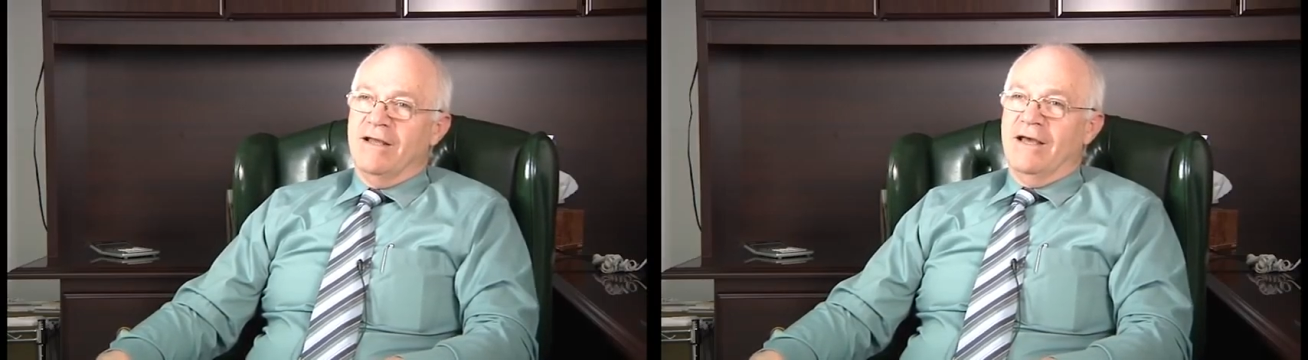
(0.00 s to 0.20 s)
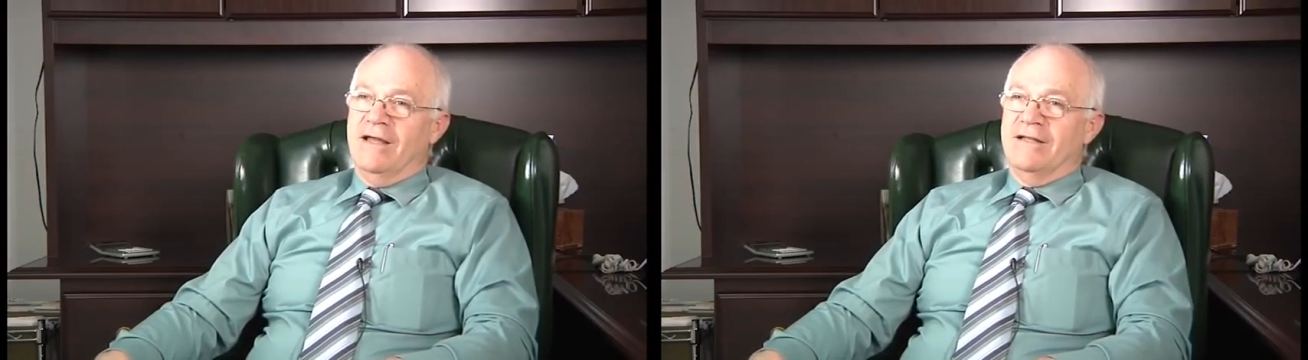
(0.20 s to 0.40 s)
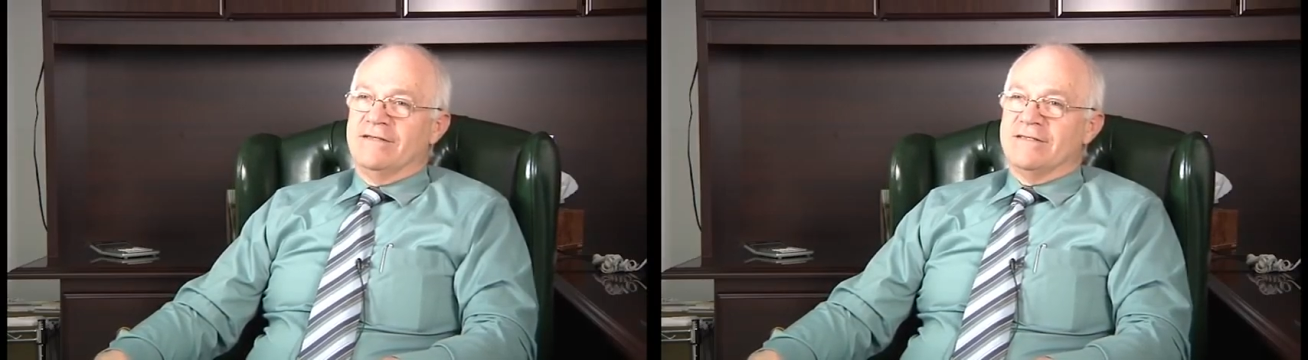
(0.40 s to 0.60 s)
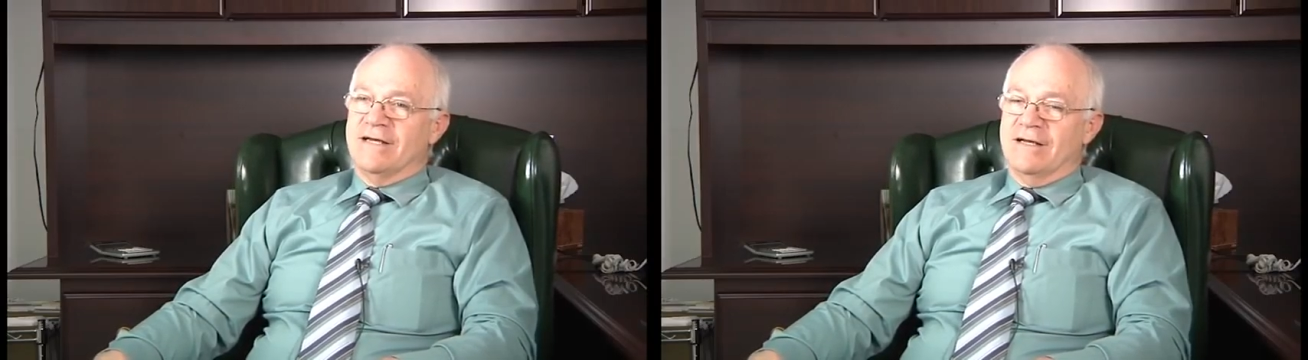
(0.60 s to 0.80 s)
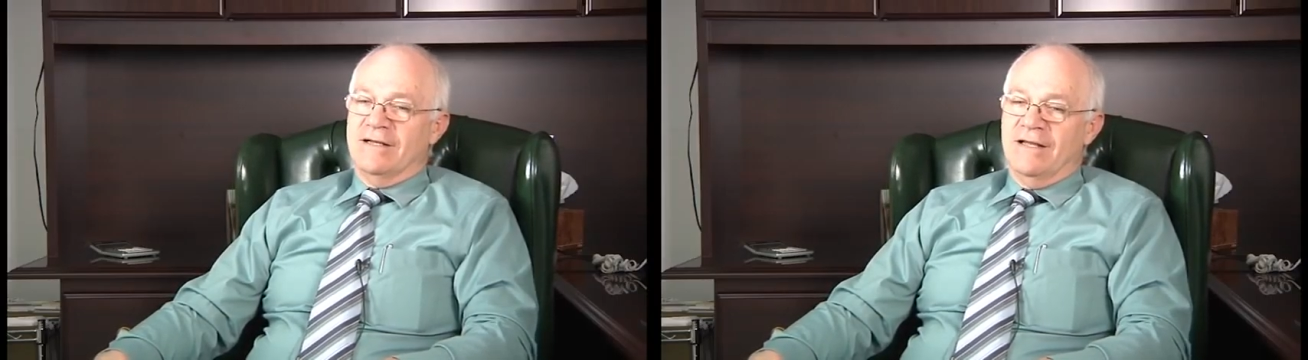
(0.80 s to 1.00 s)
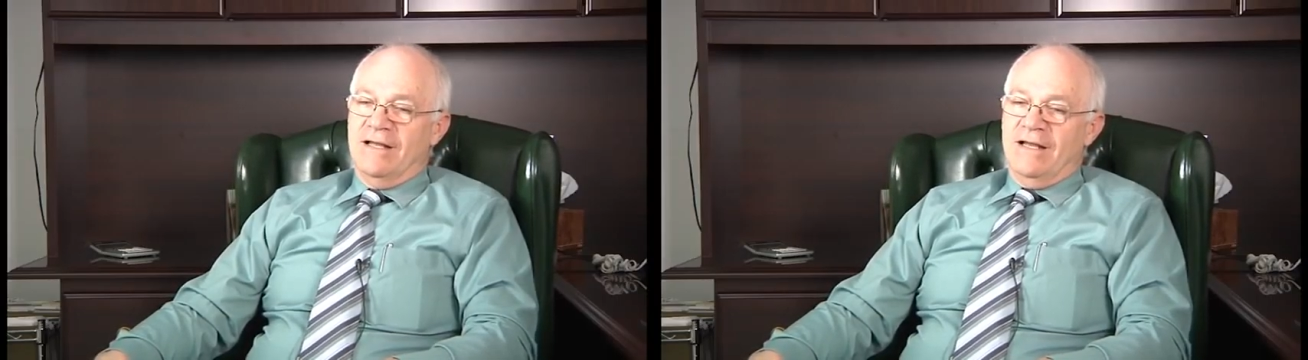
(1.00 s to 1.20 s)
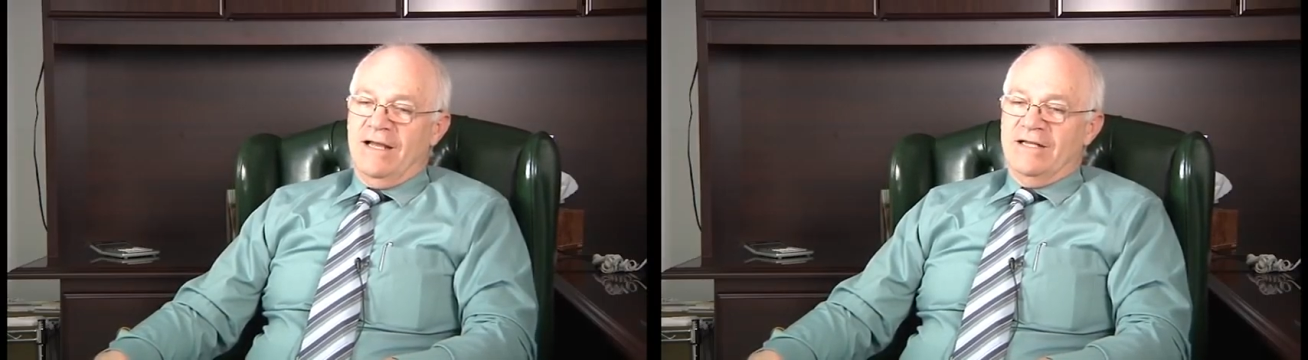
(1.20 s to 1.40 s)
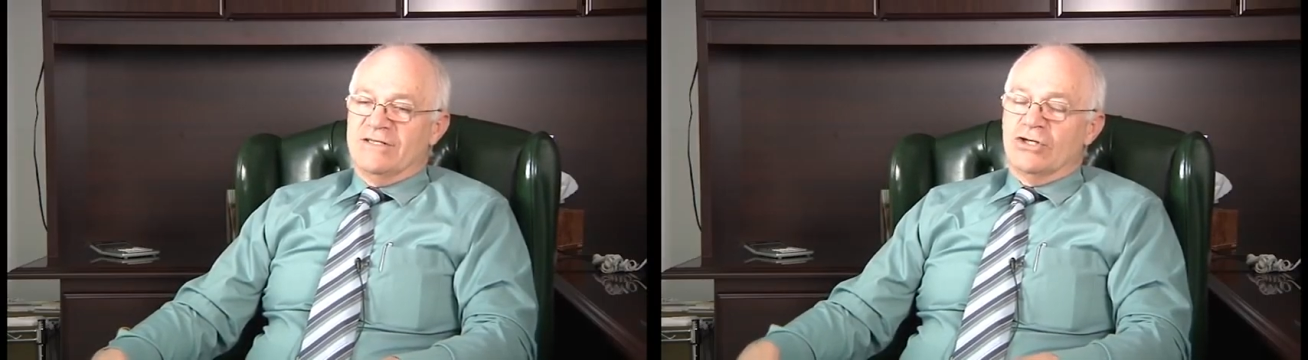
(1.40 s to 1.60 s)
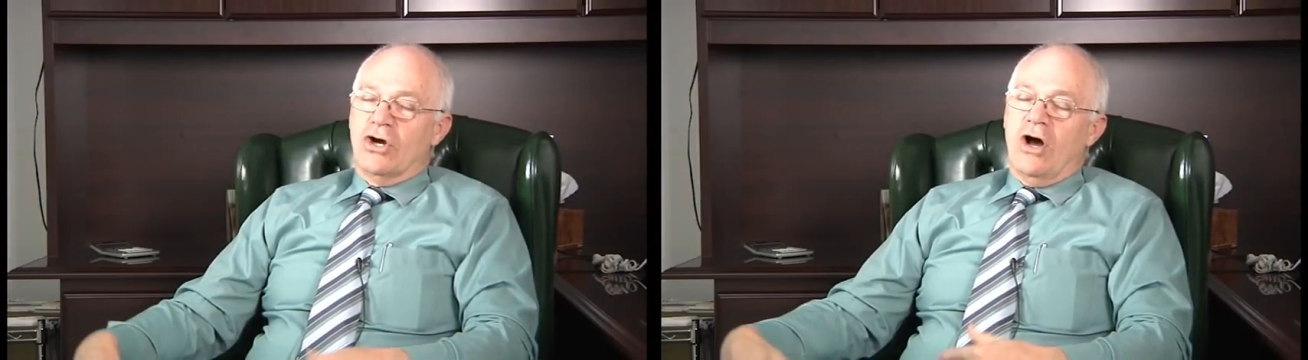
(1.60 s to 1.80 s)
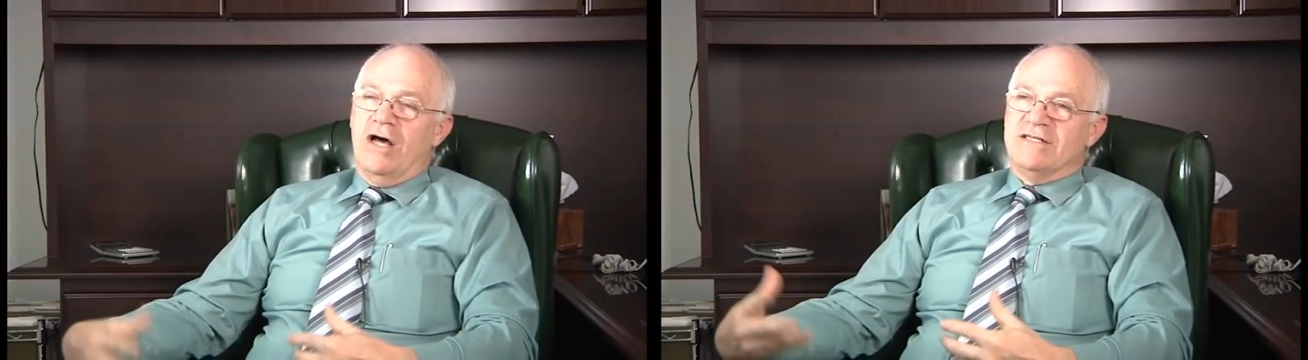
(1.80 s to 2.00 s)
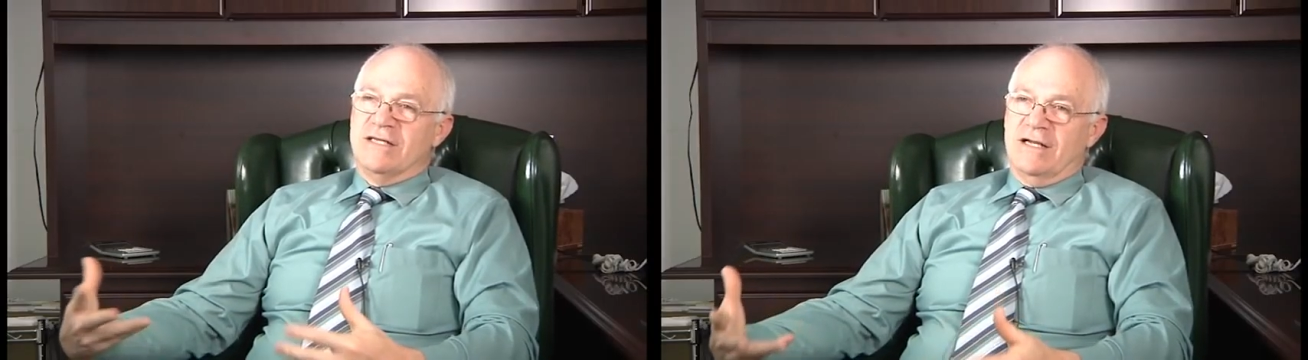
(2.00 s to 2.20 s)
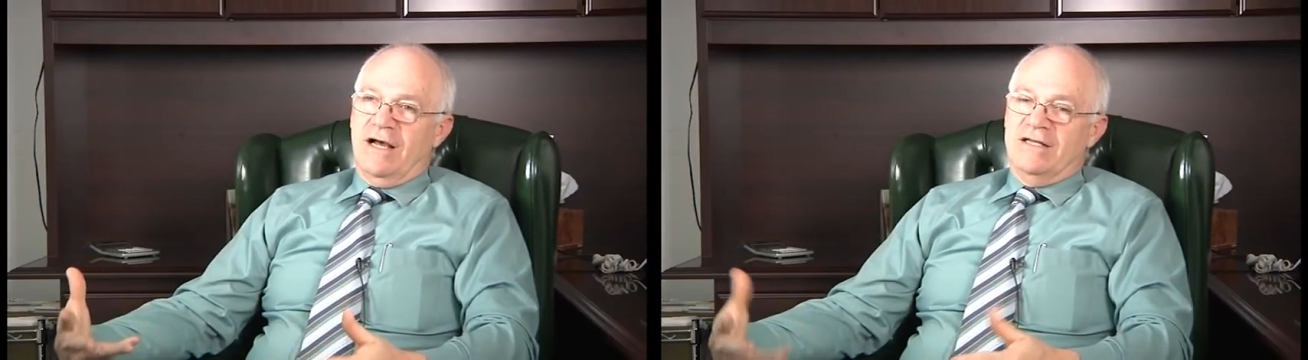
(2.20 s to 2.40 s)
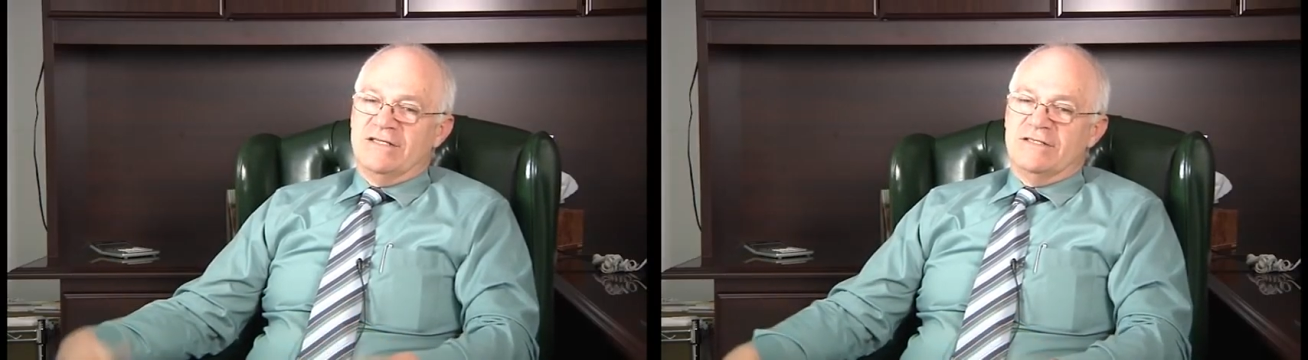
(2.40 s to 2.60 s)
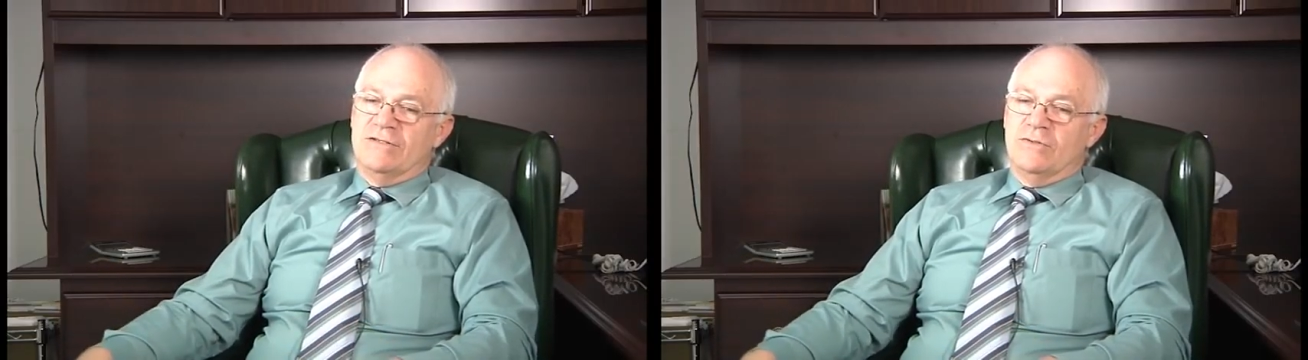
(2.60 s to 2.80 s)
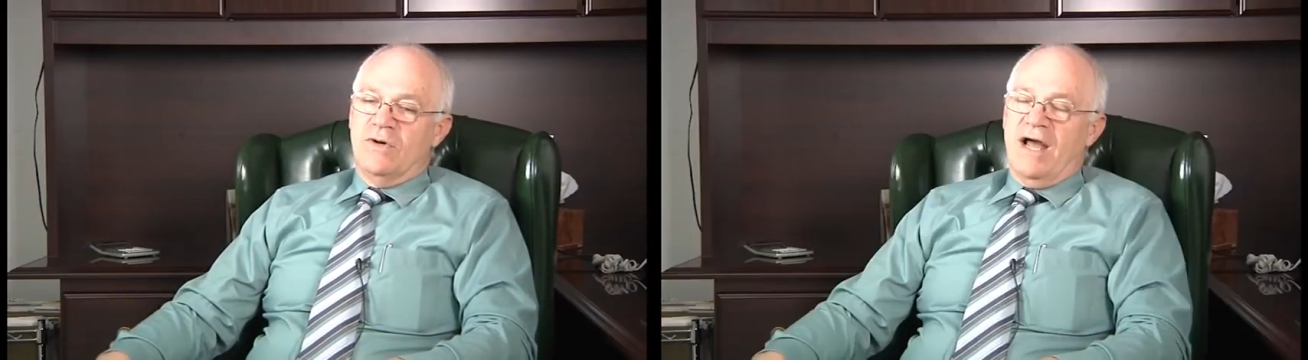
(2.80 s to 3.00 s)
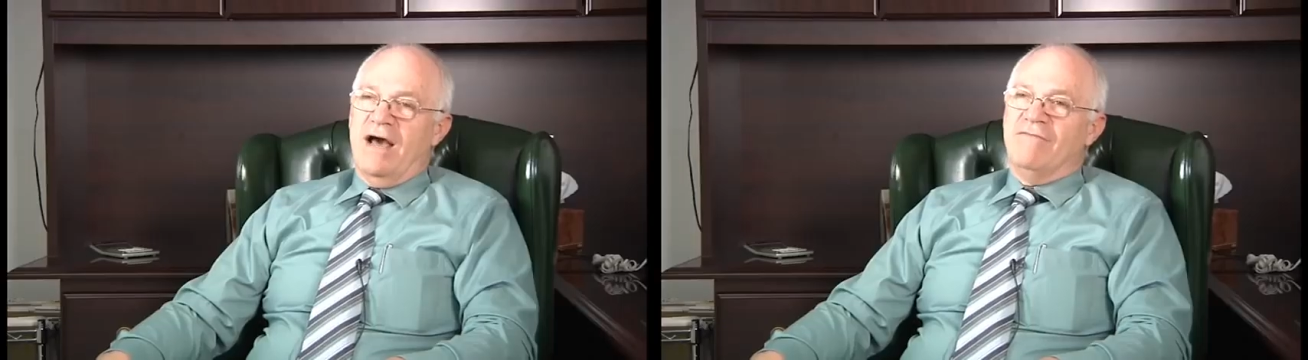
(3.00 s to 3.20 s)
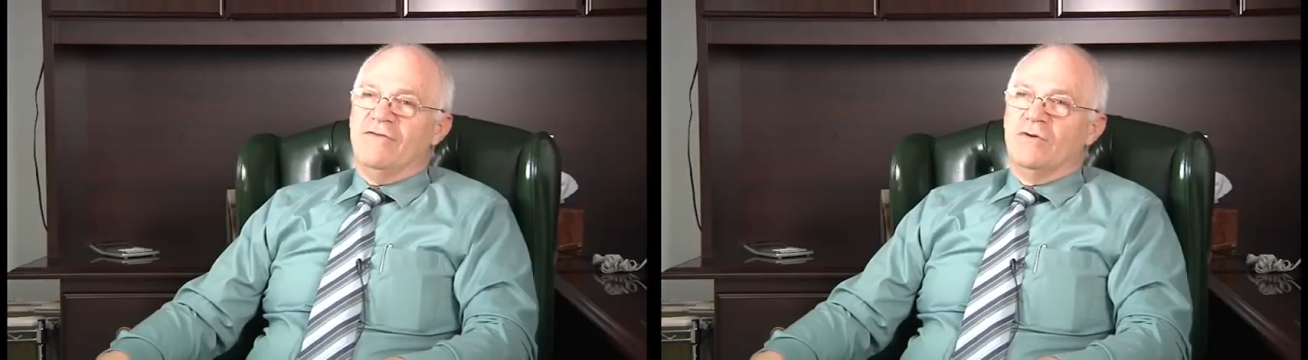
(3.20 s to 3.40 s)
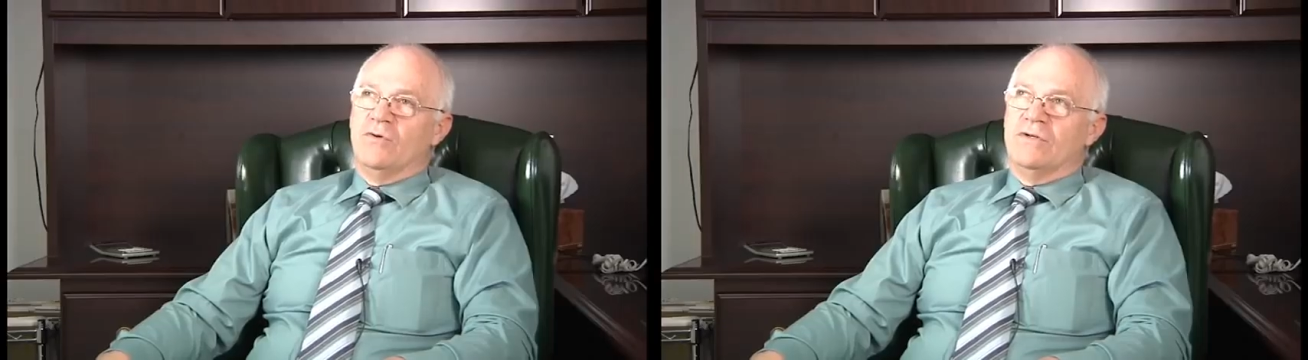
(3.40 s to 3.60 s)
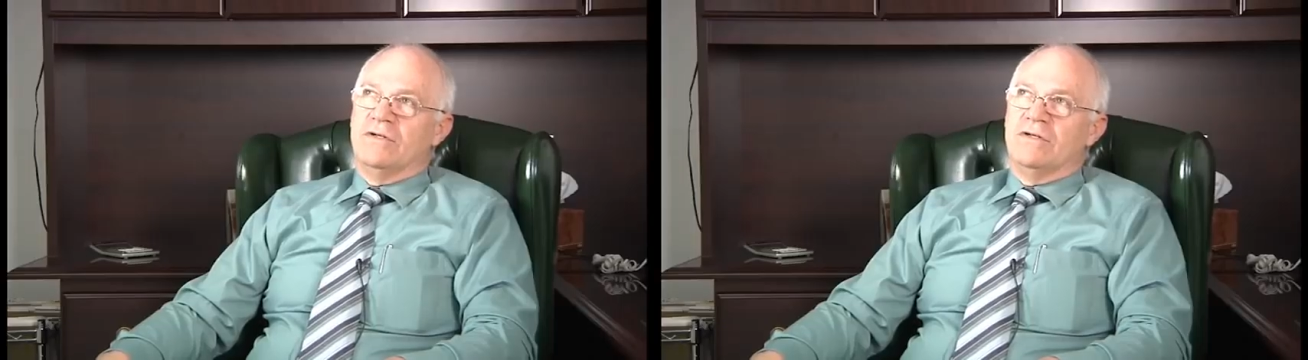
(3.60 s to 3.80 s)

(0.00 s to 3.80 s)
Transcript: and it's causing us to have to